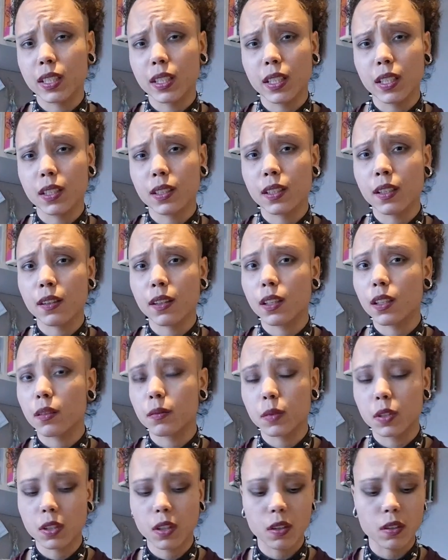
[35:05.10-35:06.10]
it and then
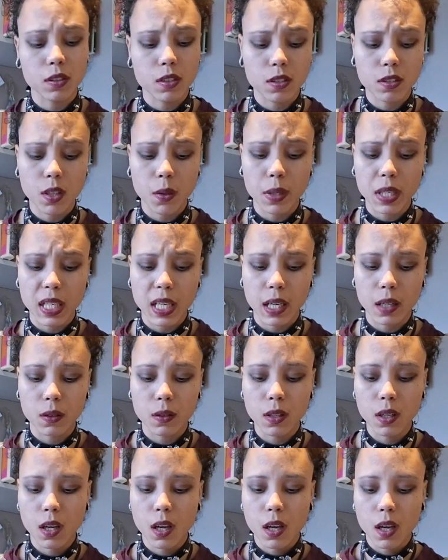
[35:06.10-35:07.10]
I'm just going to sew it down.